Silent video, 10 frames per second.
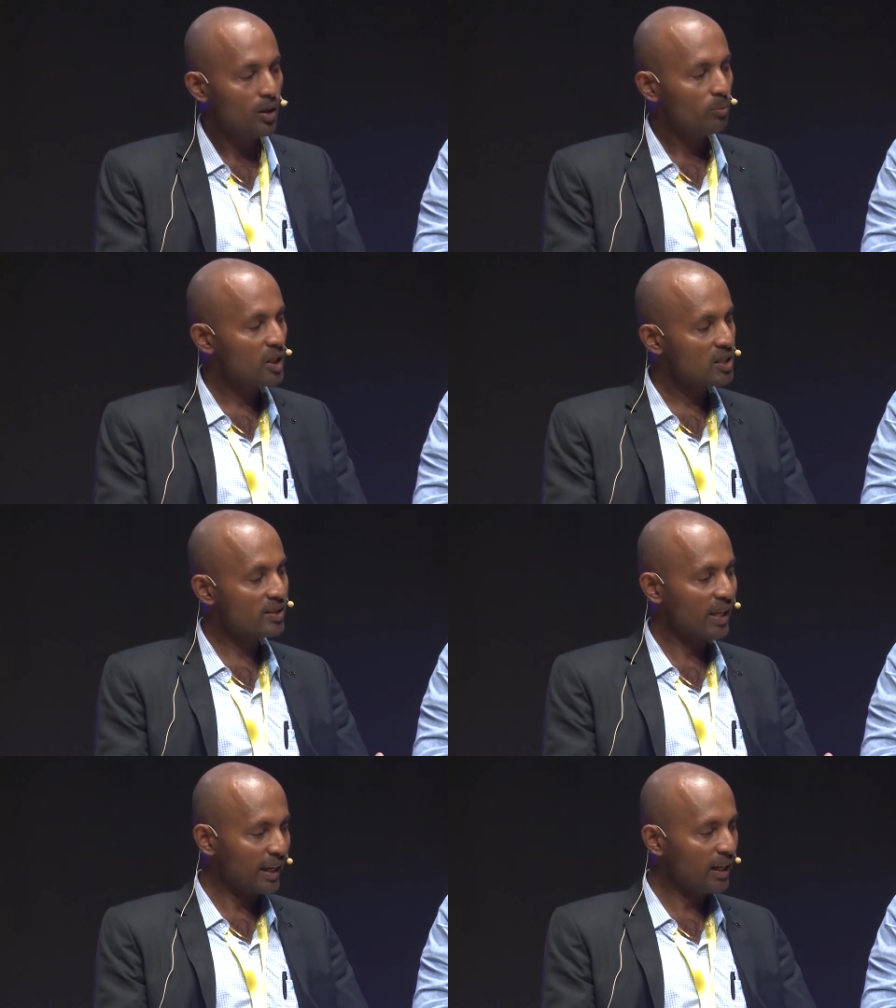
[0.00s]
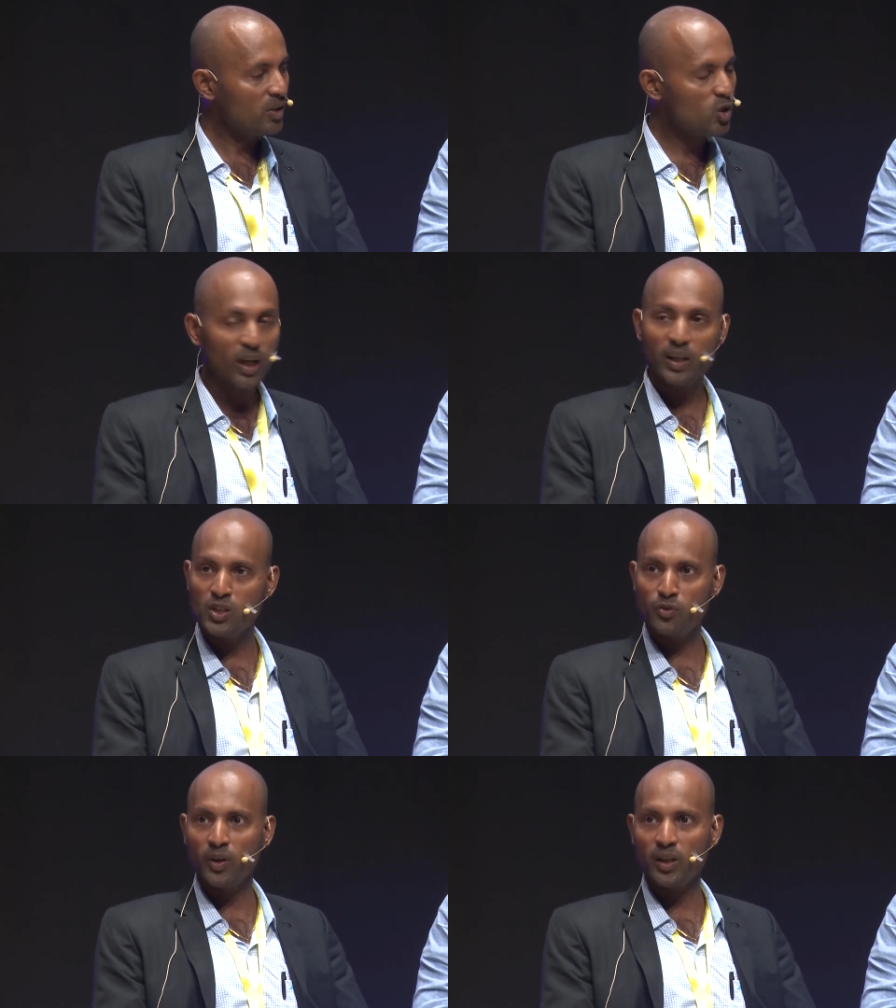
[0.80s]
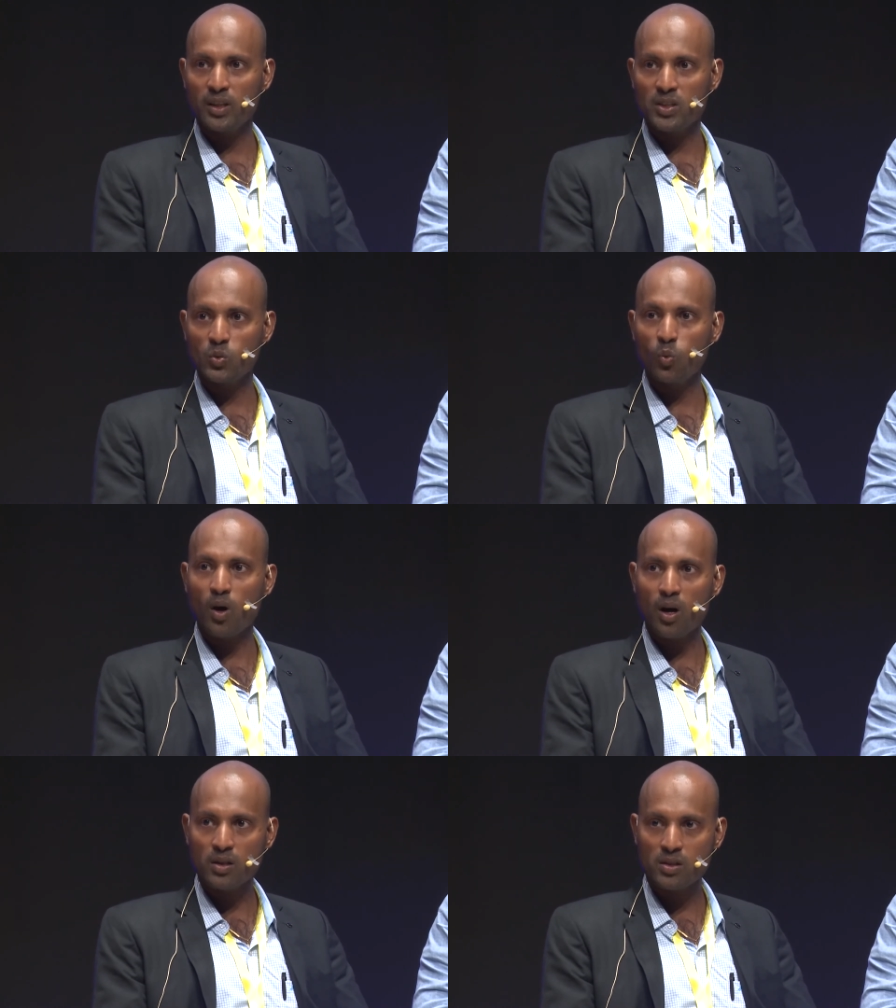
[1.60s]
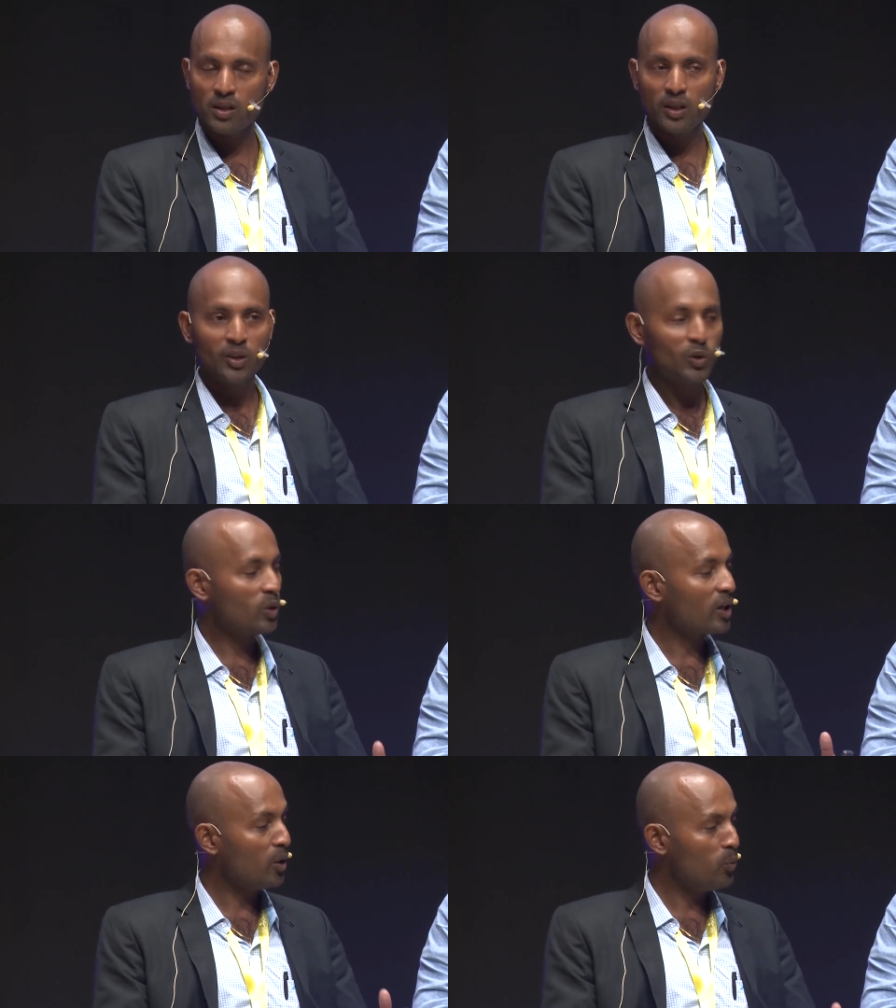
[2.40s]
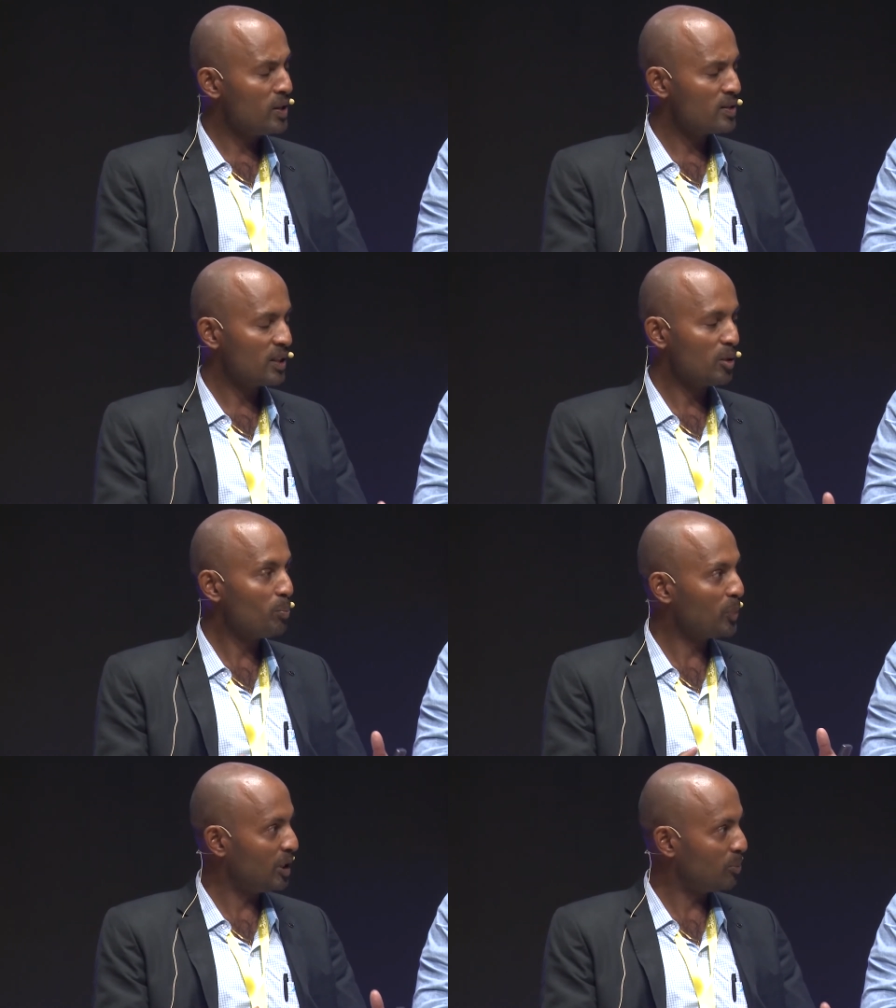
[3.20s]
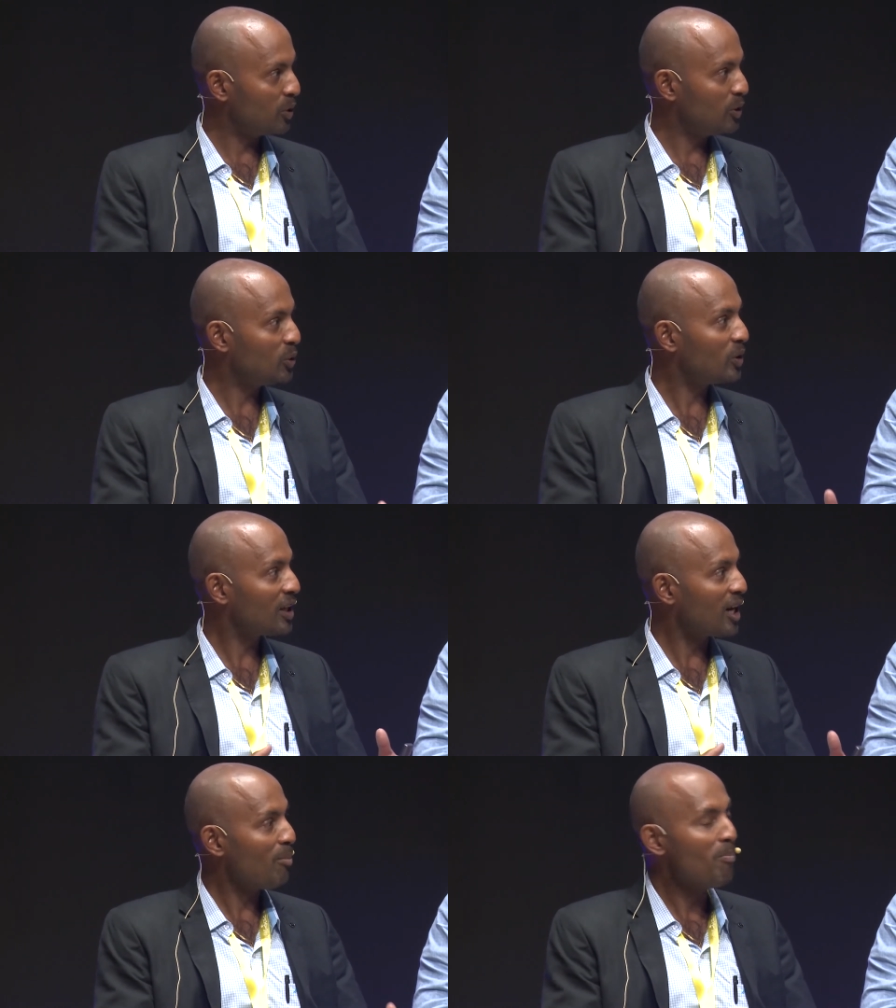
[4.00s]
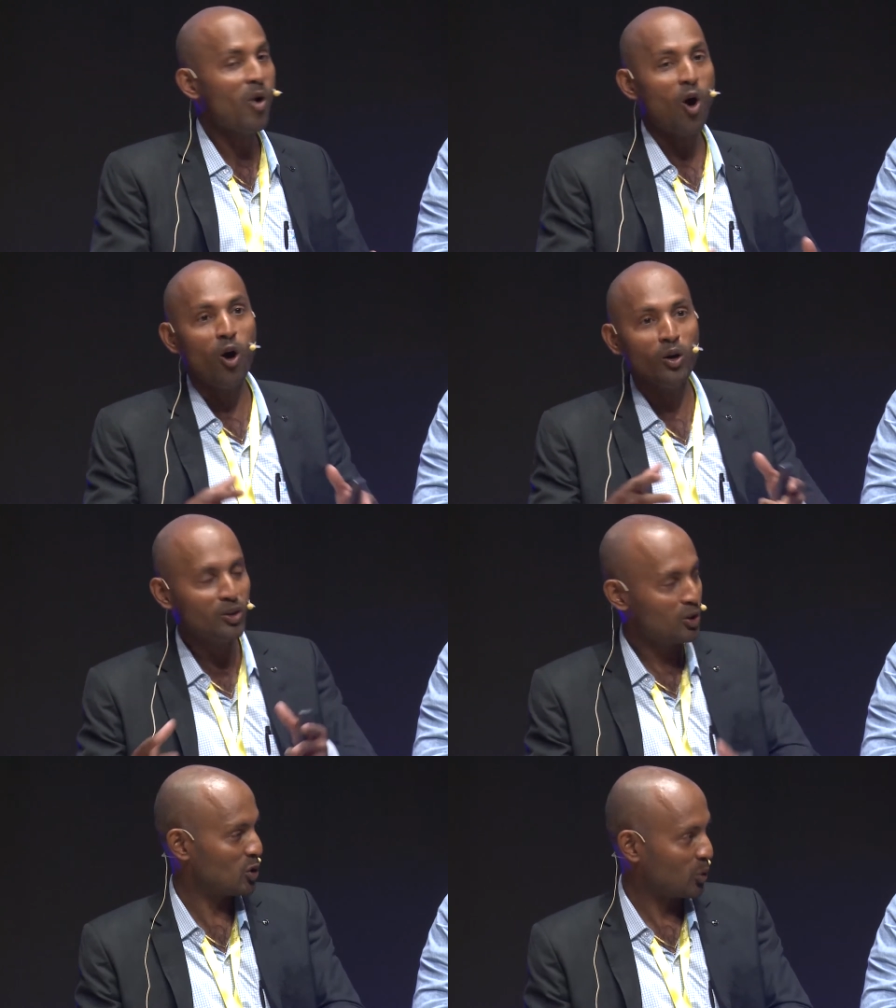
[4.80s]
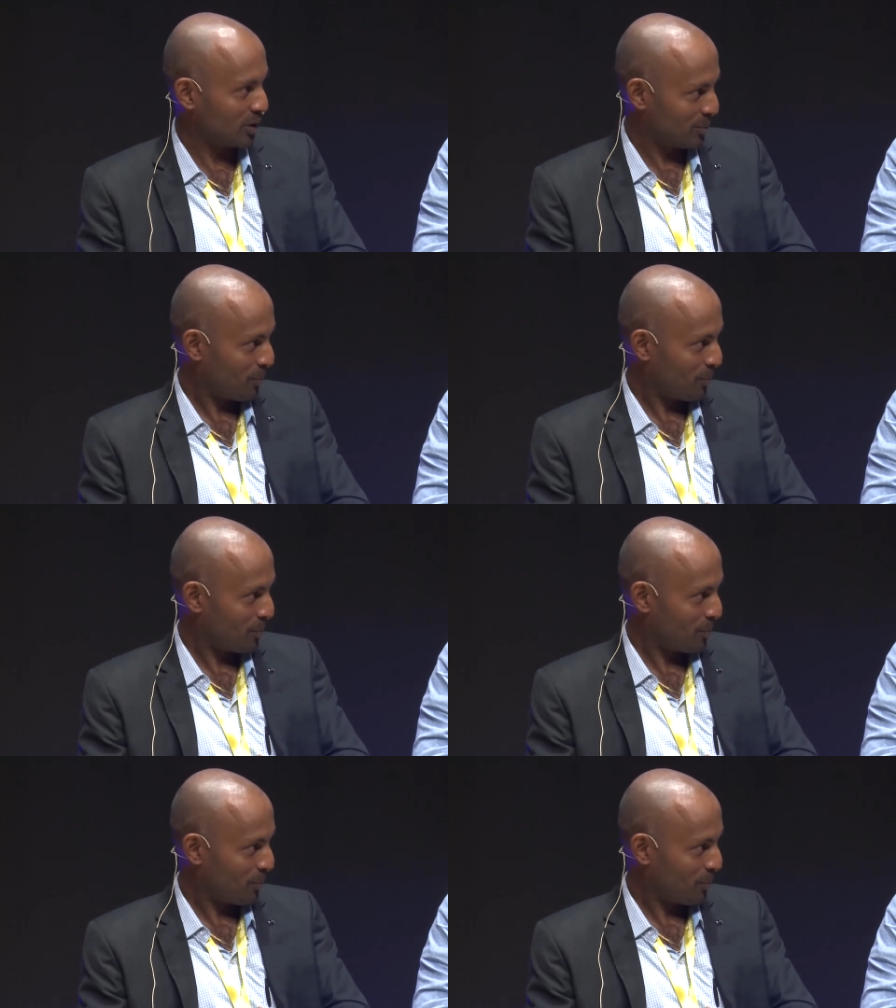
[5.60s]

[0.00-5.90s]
But second challenge for us was to convincing people to come on the tour.